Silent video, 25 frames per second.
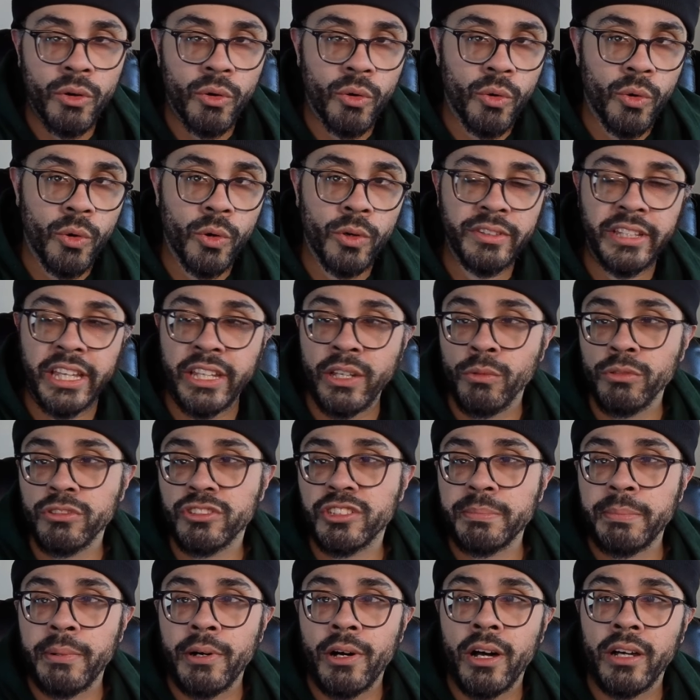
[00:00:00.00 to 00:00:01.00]
or they don't
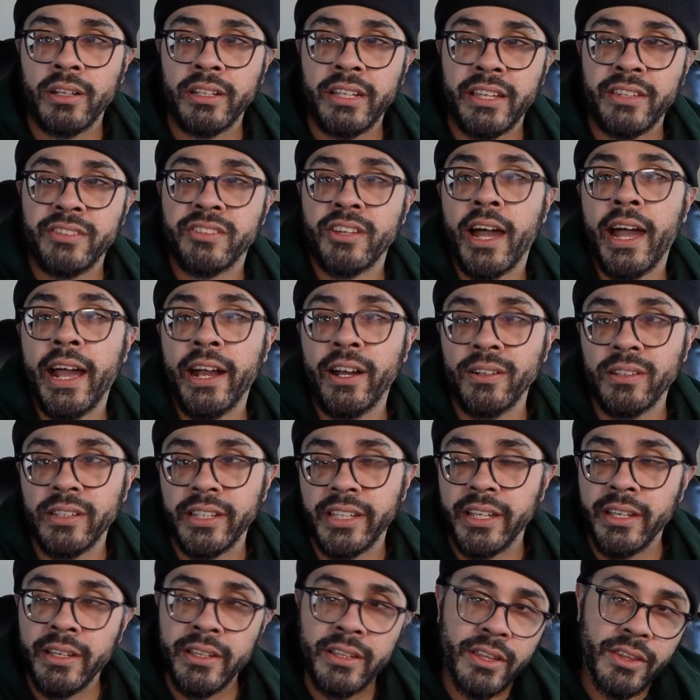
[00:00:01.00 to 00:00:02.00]
spawn
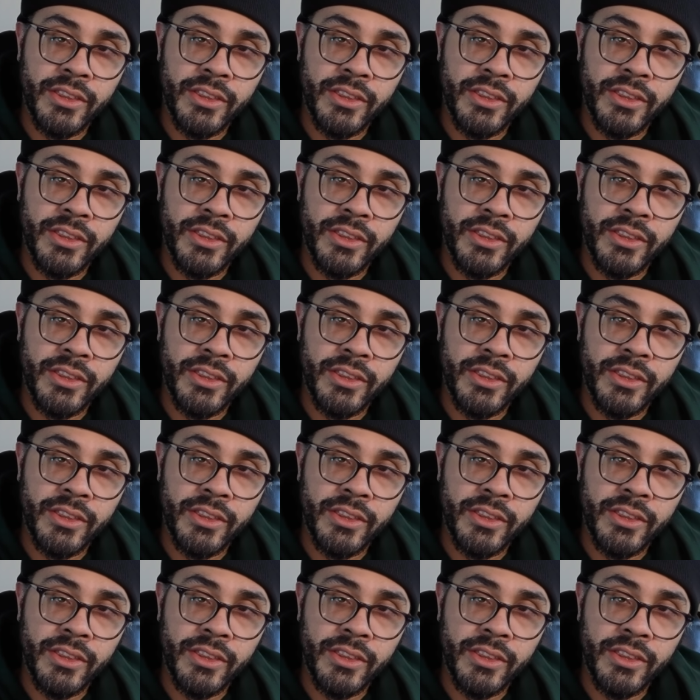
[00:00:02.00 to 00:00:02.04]
entirely.